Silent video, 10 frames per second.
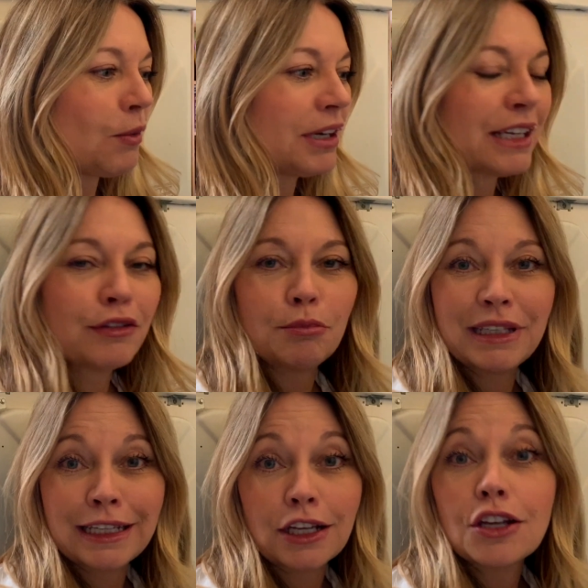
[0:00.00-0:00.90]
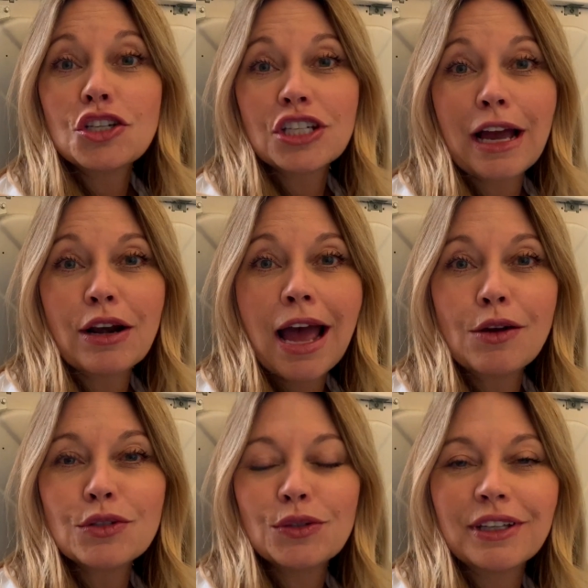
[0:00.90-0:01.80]
want to give a big shout
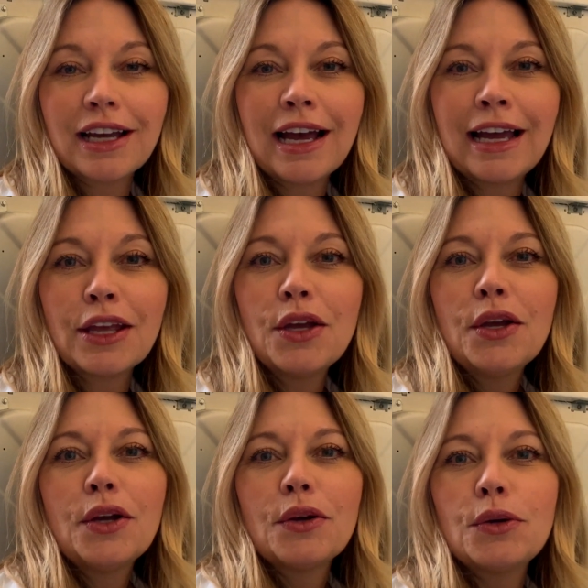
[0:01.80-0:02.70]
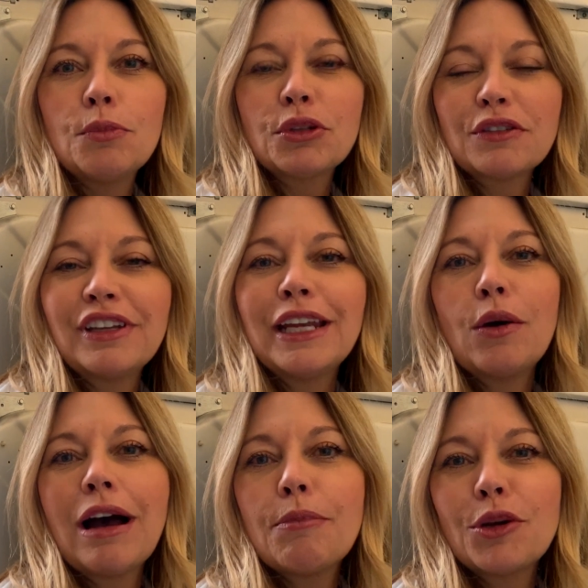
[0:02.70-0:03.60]
out to the guy who put the video
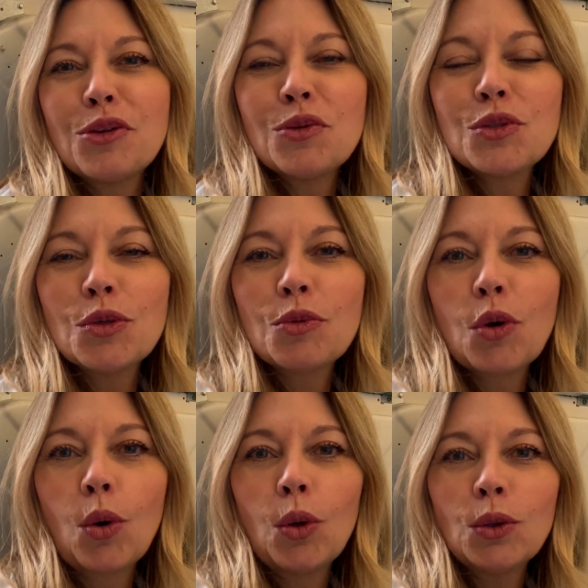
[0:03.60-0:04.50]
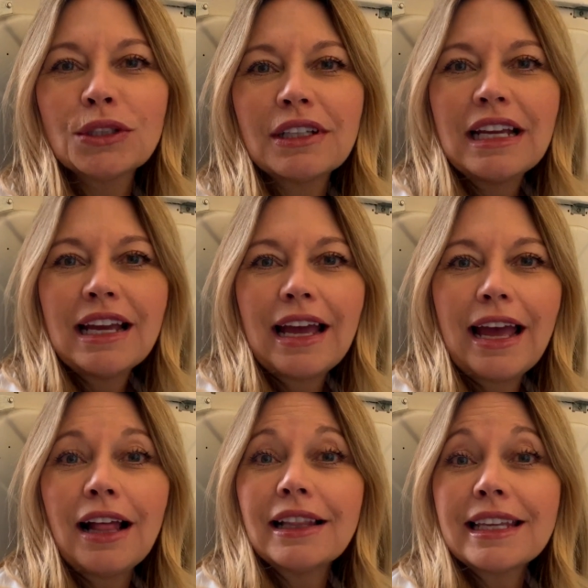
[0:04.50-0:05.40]
up on YouTube called
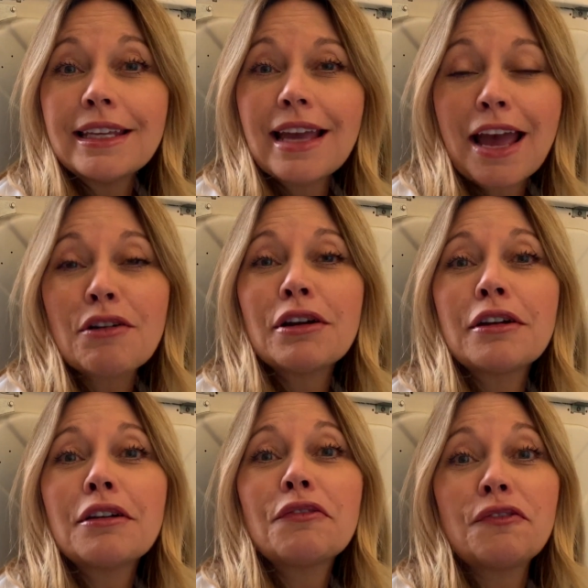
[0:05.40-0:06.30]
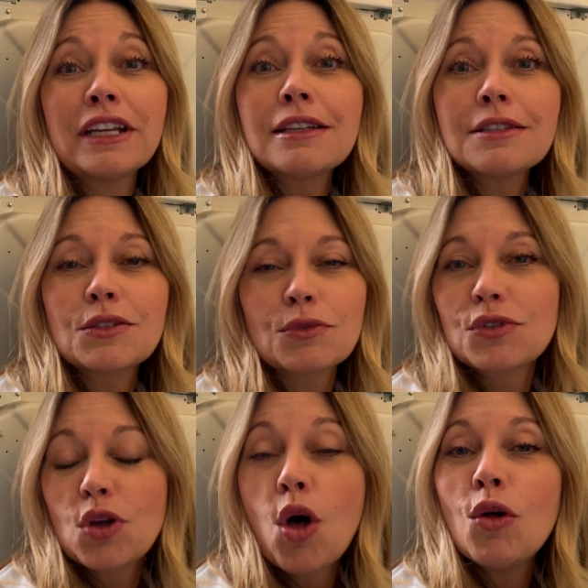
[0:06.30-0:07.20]
LE Error Fixed or
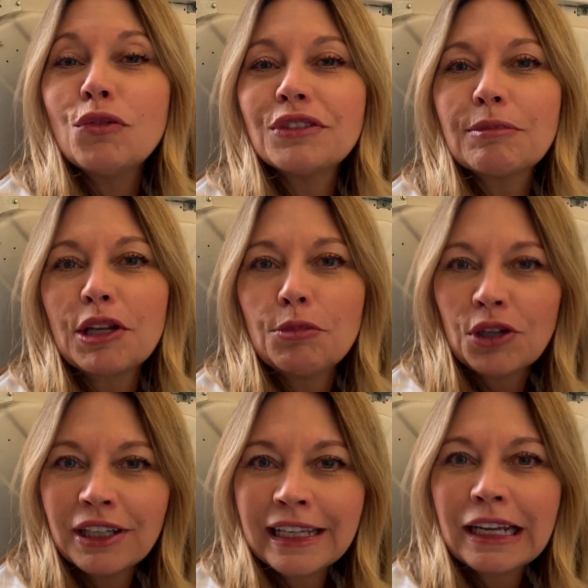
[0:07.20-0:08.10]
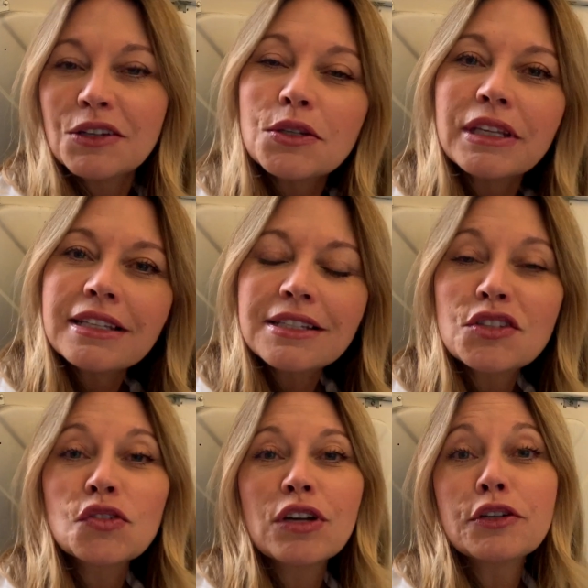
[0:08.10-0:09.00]
Solved. I'm going to put a link to his
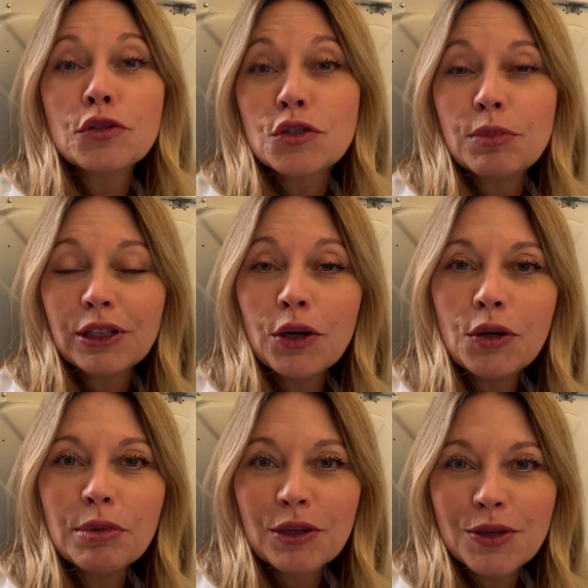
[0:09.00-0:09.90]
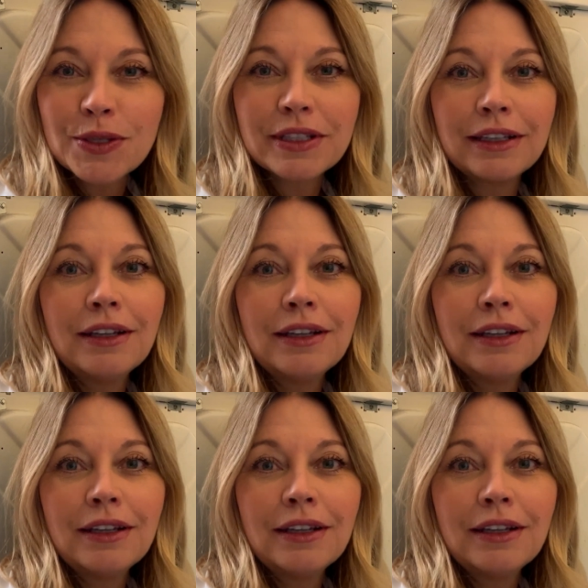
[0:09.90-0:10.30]
instructions below, because